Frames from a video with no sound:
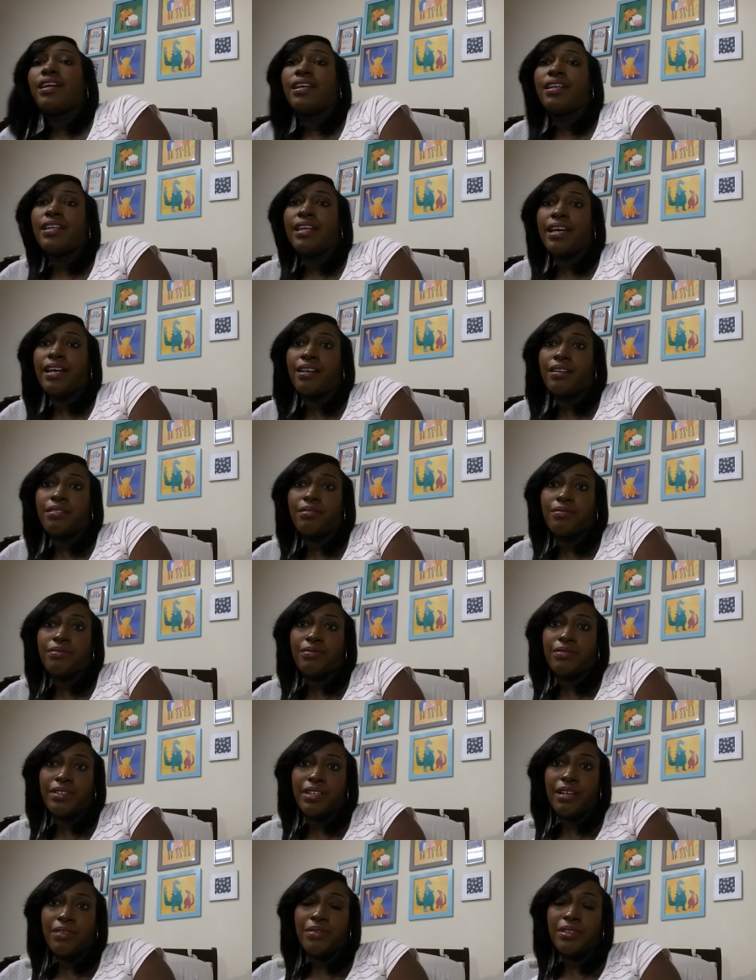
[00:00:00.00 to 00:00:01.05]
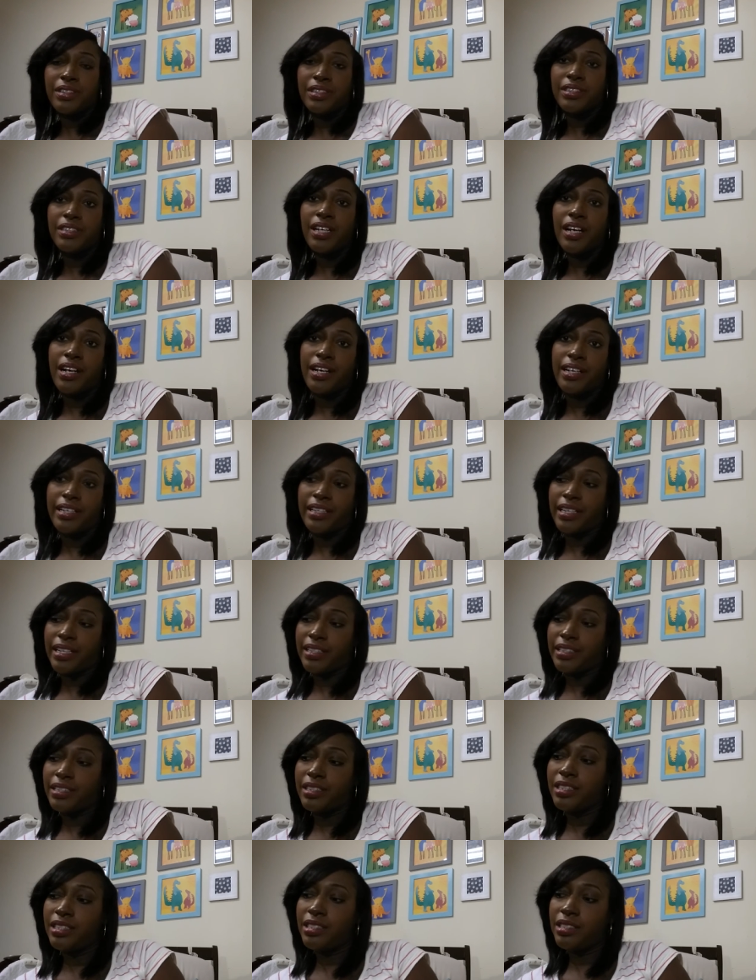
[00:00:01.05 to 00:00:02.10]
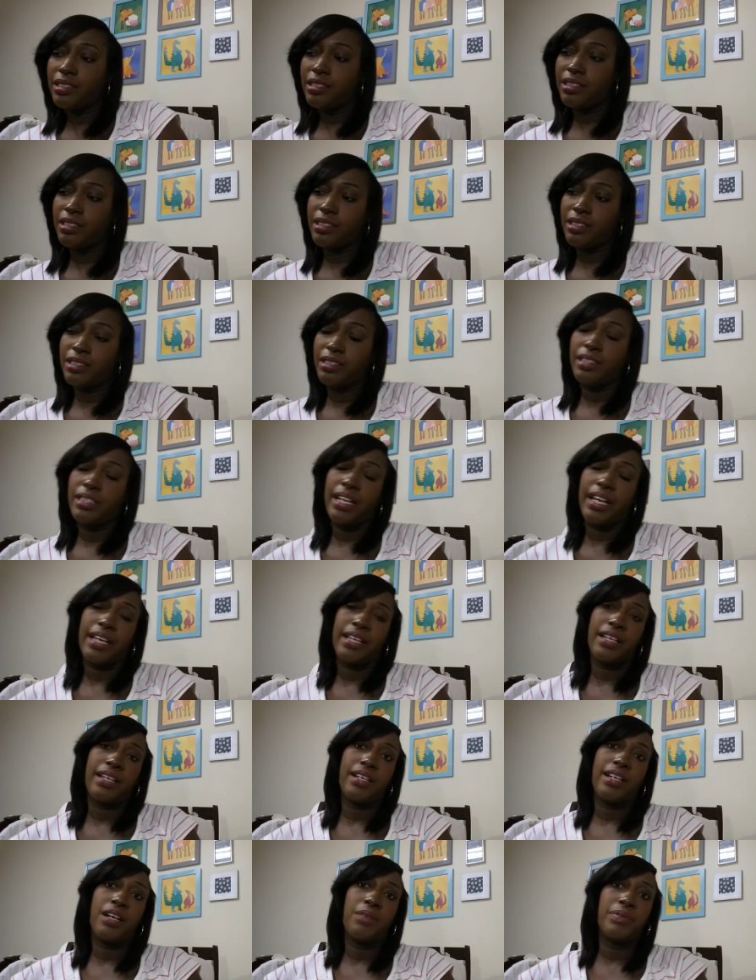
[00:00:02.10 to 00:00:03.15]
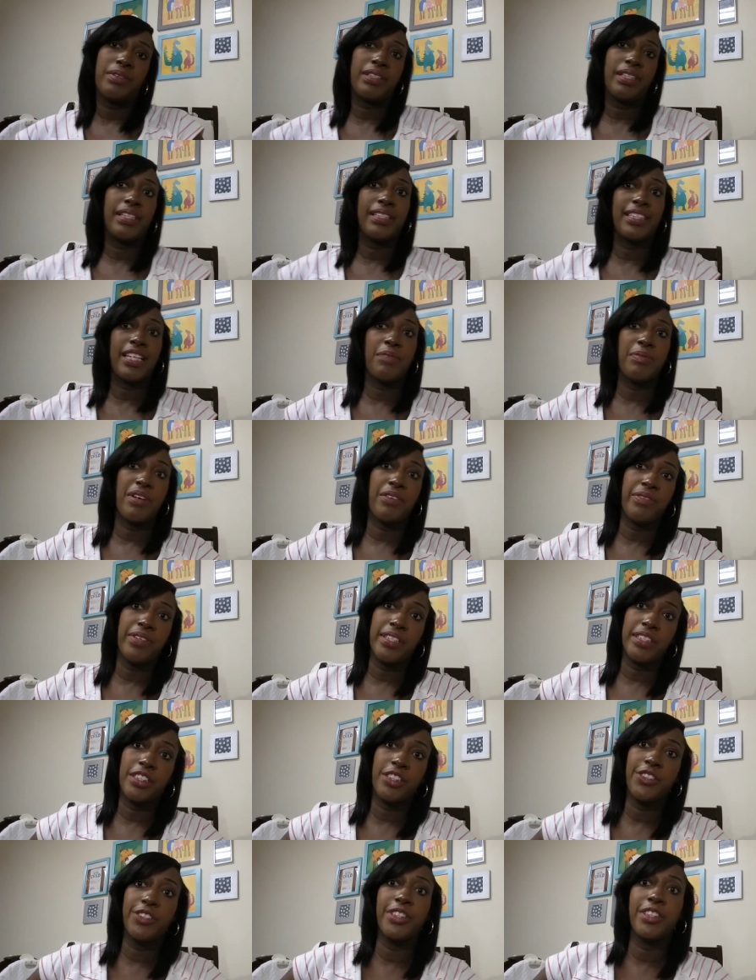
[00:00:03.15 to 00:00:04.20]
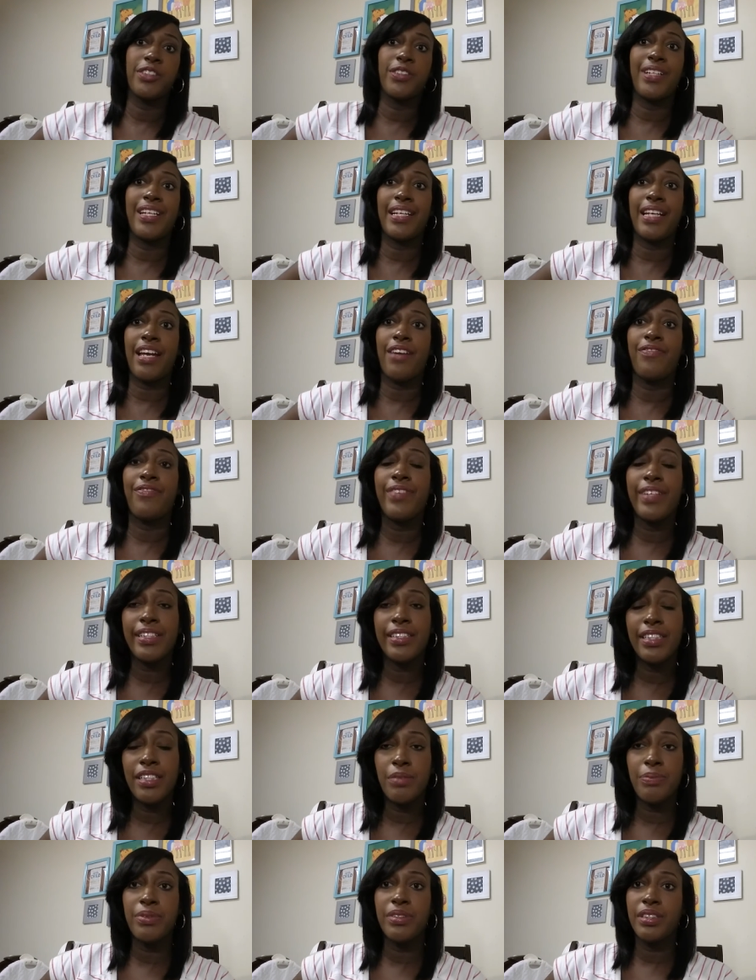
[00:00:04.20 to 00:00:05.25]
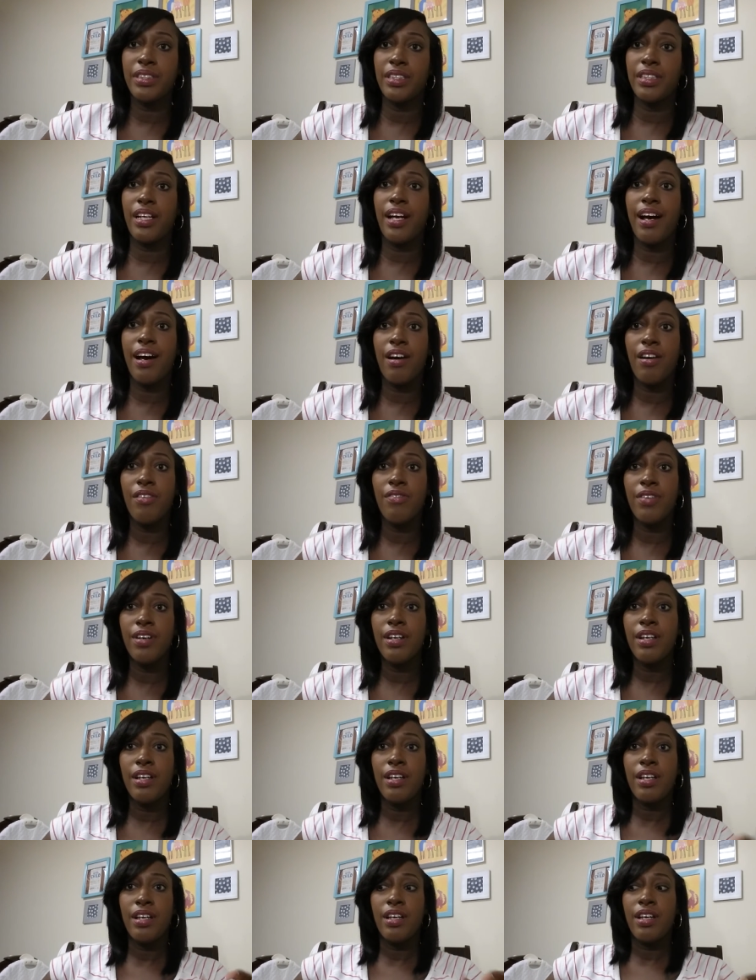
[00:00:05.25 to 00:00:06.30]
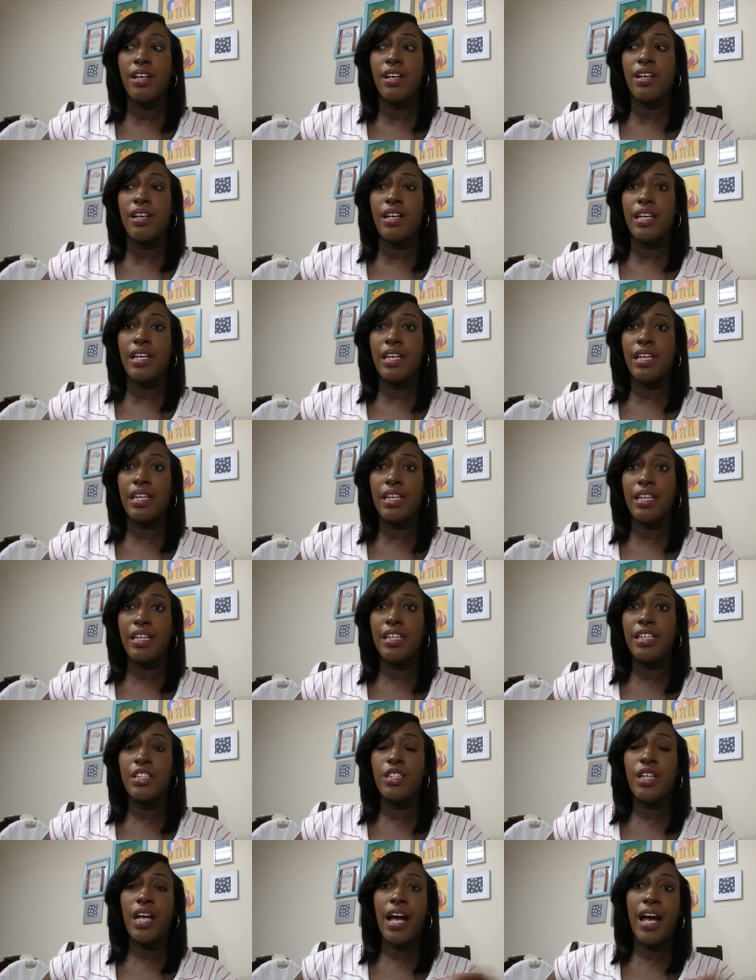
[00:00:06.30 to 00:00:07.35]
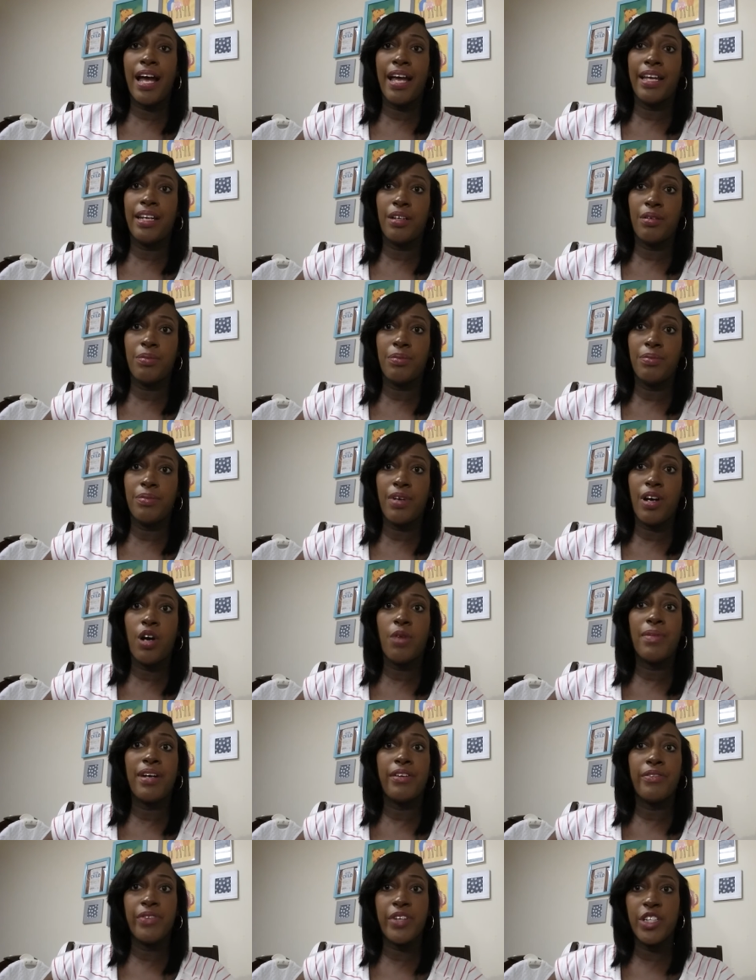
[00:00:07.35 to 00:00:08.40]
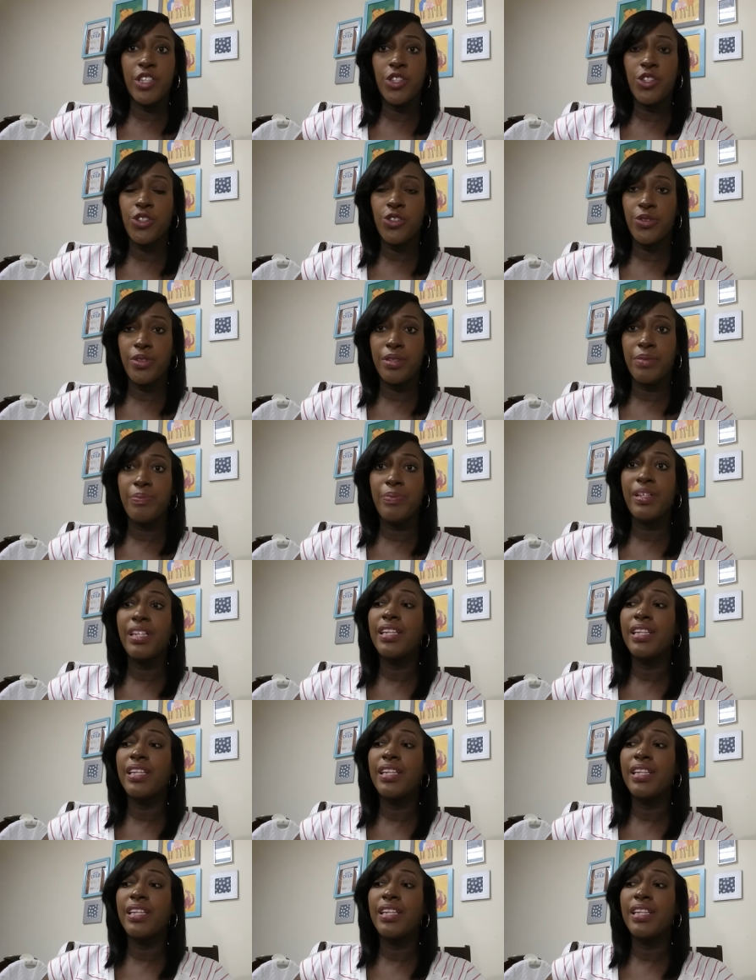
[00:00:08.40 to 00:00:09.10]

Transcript: now, when I went to Target, I took got a couple things off my registry, so I got 15% off each item on my registry.